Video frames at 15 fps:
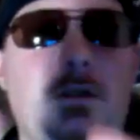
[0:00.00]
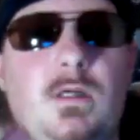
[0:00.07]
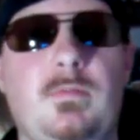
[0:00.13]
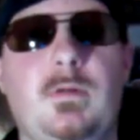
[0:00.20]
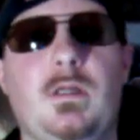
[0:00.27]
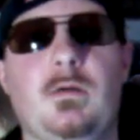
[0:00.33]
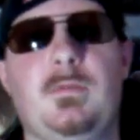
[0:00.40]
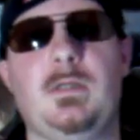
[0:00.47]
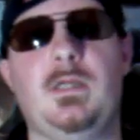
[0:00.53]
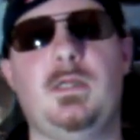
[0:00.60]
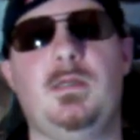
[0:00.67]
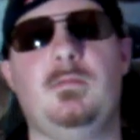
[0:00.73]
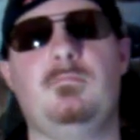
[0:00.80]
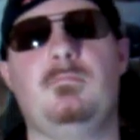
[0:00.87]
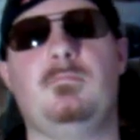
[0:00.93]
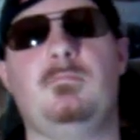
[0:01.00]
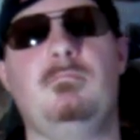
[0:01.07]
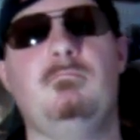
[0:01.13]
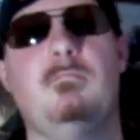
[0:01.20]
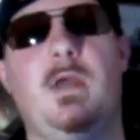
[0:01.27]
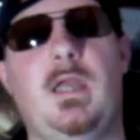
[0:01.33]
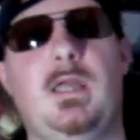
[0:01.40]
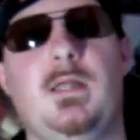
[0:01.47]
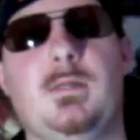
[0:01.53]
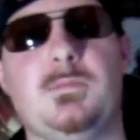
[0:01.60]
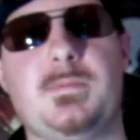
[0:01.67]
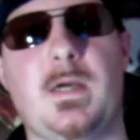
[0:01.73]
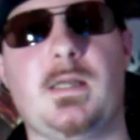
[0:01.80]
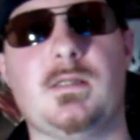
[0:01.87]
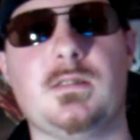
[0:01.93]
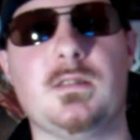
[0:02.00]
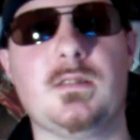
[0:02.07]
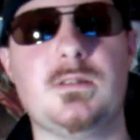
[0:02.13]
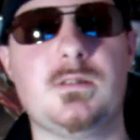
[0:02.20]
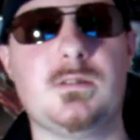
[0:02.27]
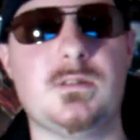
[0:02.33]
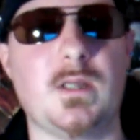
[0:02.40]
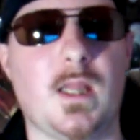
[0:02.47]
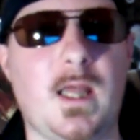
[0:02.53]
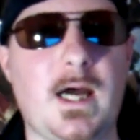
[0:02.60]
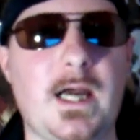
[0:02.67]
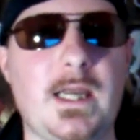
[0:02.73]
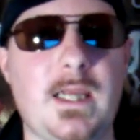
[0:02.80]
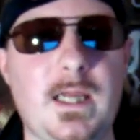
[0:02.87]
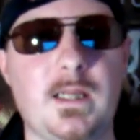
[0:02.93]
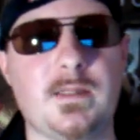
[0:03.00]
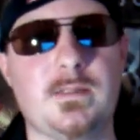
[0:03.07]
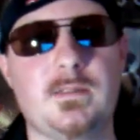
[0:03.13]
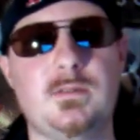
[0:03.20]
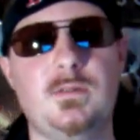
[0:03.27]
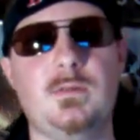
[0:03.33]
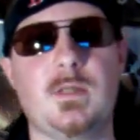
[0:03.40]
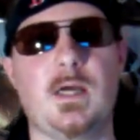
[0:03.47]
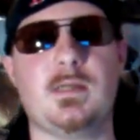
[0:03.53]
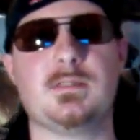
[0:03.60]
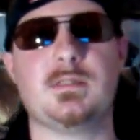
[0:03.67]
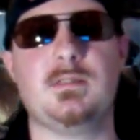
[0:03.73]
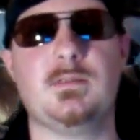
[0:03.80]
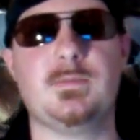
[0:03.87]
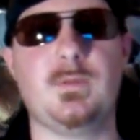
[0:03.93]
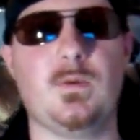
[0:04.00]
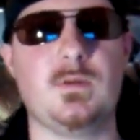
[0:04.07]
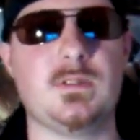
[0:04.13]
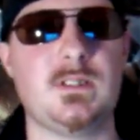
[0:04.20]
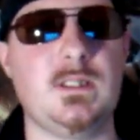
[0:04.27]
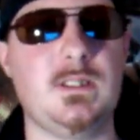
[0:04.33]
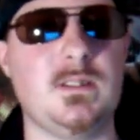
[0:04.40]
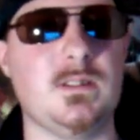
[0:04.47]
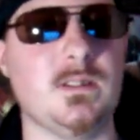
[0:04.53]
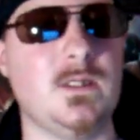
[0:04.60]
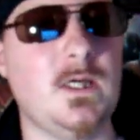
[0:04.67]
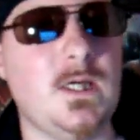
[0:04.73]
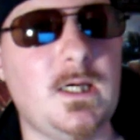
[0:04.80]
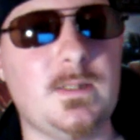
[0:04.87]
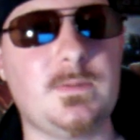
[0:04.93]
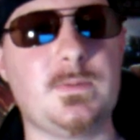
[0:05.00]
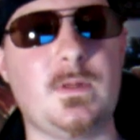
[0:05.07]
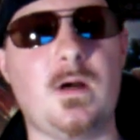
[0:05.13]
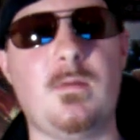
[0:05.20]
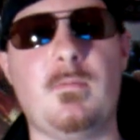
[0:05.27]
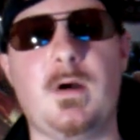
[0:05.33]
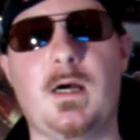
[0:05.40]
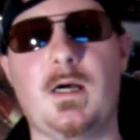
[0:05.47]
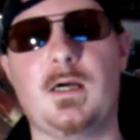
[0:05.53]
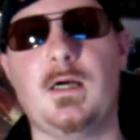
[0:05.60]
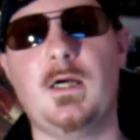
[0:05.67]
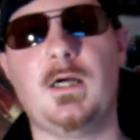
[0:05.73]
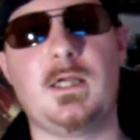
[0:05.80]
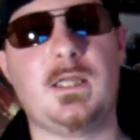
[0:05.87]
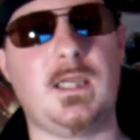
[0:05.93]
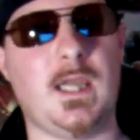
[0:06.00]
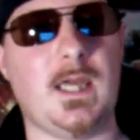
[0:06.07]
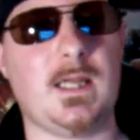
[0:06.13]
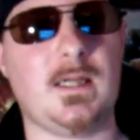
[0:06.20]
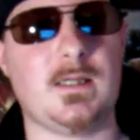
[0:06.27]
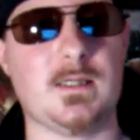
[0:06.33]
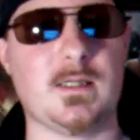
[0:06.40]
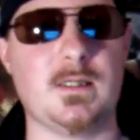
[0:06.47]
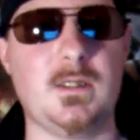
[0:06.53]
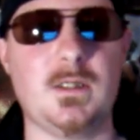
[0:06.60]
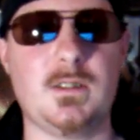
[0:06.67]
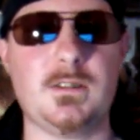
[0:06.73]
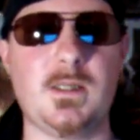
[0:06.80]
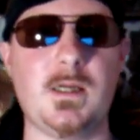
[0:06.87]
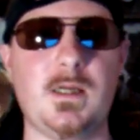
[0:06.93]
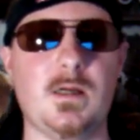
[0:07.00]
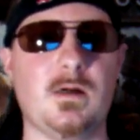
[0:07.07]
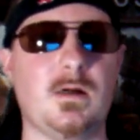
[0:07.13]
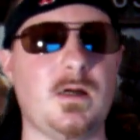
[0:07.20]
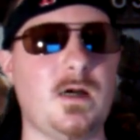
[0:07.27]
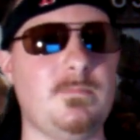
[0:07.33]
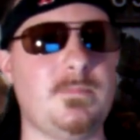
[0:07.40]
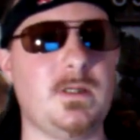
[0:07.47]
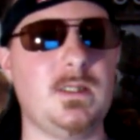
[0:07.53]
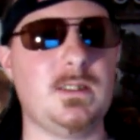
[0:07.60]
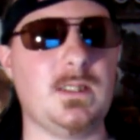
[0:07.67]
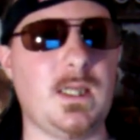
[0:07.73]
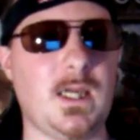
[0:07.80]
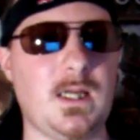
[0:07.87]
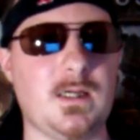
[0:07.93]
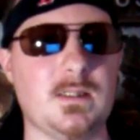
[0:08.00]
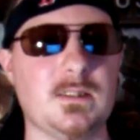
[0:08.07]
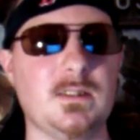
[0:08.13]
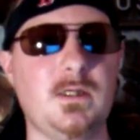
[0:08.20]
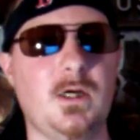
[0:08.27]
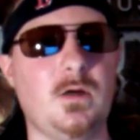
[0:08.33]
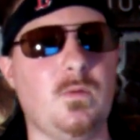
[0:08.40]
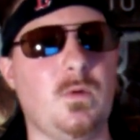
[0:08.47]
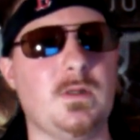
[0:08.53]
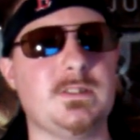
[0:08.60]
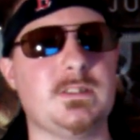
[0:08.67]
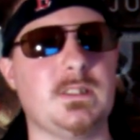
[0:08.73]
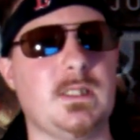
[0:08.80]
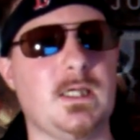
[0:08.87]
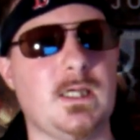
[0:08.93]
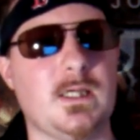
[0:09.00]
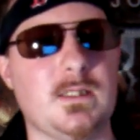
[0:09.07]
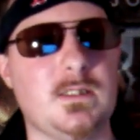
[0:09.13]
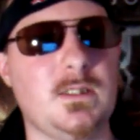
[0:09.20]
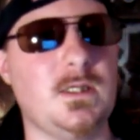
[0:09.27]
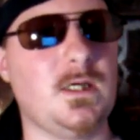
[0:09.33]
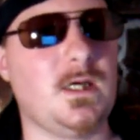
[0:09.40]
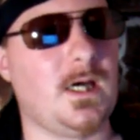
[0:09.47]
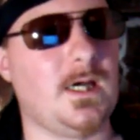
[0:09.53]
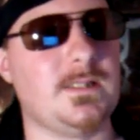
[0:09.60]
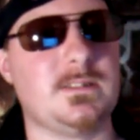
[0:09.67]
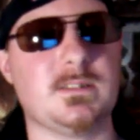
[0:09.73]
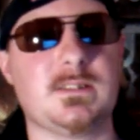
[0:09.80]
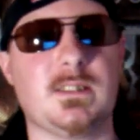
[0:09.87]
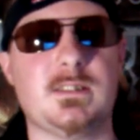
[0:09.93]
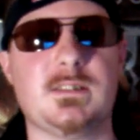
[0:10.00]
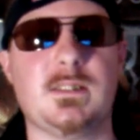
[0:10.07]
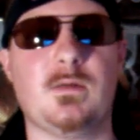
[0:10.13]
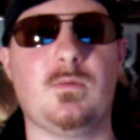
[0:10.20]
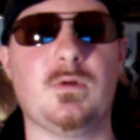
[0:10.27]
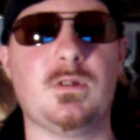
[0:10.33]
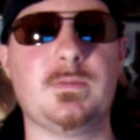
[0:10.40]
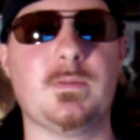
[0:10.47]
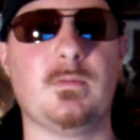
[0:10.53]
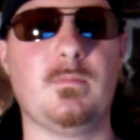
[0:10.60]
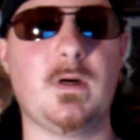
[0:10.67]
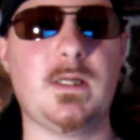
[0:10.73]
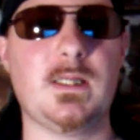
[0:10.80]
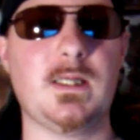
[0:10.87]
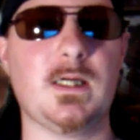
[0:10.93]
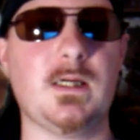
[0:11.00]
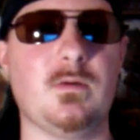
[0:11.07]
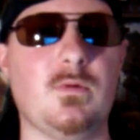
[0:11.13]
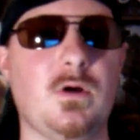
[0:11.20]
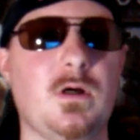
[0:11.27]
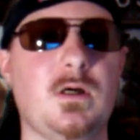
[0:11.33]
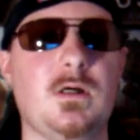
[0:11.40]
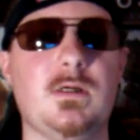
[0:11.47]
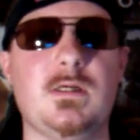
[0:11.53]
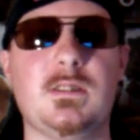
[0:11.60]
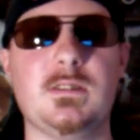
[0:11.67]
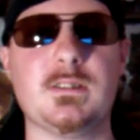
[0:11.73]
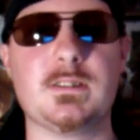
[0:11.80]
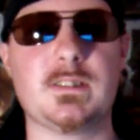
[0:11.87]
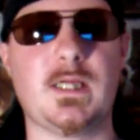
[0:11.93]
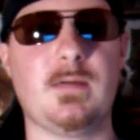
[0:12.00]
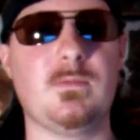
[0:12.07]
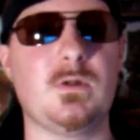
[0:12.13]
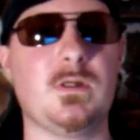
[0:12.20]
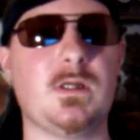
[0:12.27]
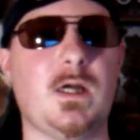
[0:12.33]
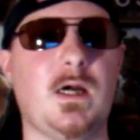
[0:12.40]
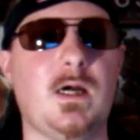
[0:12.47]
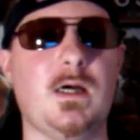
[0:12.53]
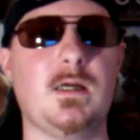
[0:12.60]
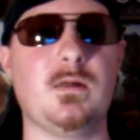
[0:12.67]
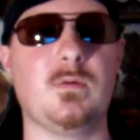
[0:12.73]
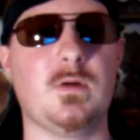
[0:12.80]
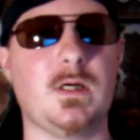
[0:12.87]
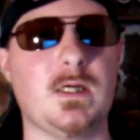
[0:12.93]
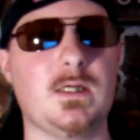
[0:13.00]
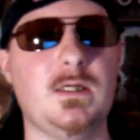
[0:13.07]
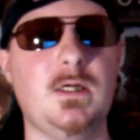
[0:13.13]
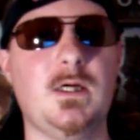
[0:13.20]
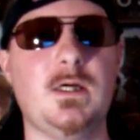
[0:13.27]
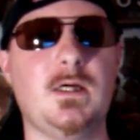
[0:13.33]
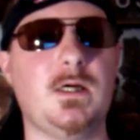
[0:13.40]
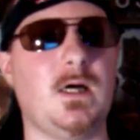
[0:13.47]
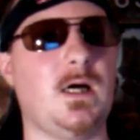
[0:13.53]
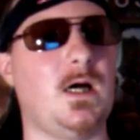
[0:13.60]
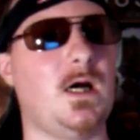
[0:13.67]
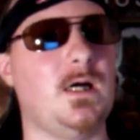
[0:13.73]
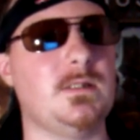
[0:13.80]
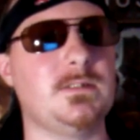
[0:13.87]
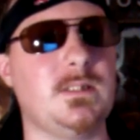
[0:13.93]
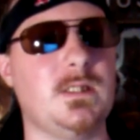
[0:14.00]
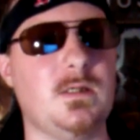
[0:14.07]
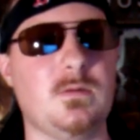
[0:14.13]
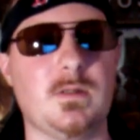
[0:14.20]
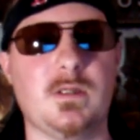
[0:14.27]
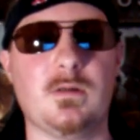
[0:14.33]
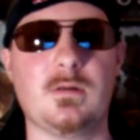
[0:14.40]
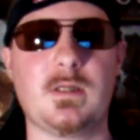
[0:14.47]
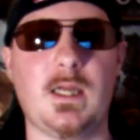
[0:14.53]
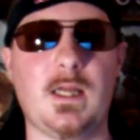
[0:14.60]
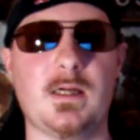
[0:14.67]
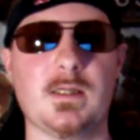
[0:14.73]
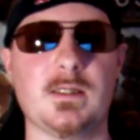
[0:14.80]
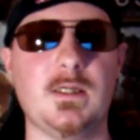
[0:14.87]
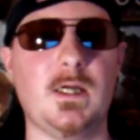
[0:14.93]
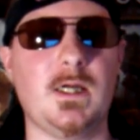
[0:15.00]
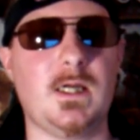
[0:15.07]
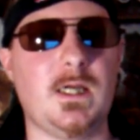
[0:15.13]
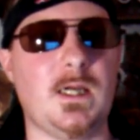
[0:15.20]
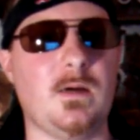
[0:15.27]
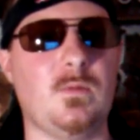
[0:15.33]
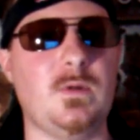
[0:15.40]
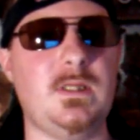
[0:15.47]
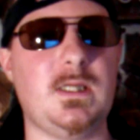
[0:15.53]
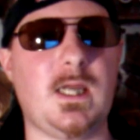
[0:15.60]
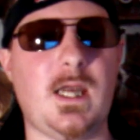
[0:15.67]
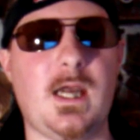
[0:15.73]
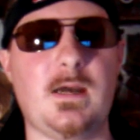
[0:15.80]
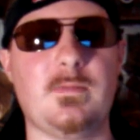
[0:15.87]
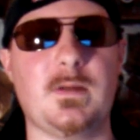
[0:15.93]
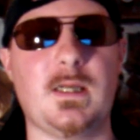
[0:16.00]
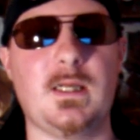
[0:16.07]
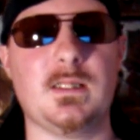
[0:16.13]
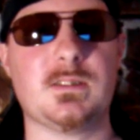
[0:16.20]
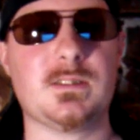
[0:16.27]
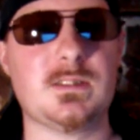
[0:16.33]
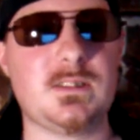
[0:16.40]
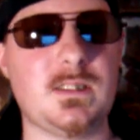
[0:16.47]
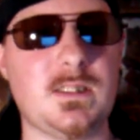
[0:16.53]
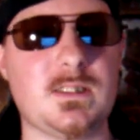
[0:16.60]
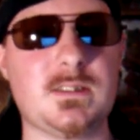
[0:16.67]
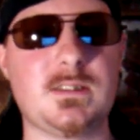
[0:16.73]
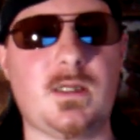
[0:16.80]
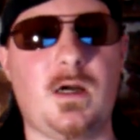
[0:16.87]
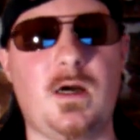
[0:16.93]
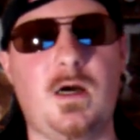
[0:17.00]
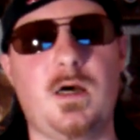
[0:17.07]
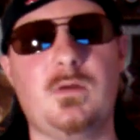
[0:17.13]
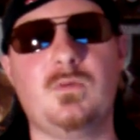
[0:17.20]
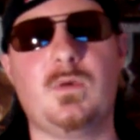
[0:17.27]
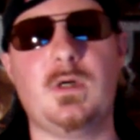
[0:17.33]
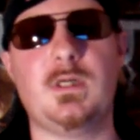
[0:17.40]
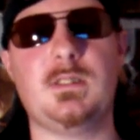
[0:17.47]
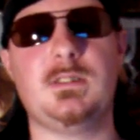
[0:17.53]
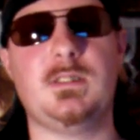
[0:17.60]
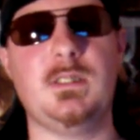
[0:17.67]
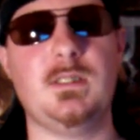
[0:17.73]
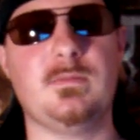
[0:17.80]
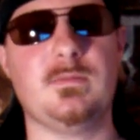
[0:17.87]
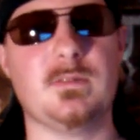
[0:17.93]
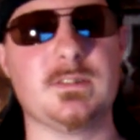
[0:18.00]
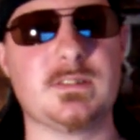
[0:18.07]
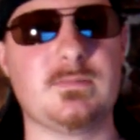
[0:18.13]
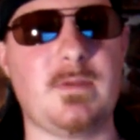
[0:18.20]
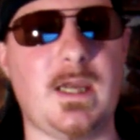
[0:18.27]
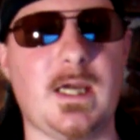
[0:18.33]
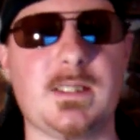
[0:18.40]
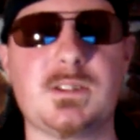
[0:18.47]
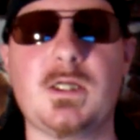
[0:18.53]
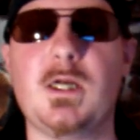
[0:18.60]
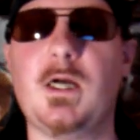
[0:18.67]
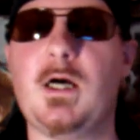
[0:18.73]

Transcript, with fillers: WWE Main Event, July 8th, 2014, from Canada. They are up in Canada once again, just as they were for Monday Night Raw, and this time they're in Ottawa, Ontario, Canada. And we have a 6-on-1 Divas match.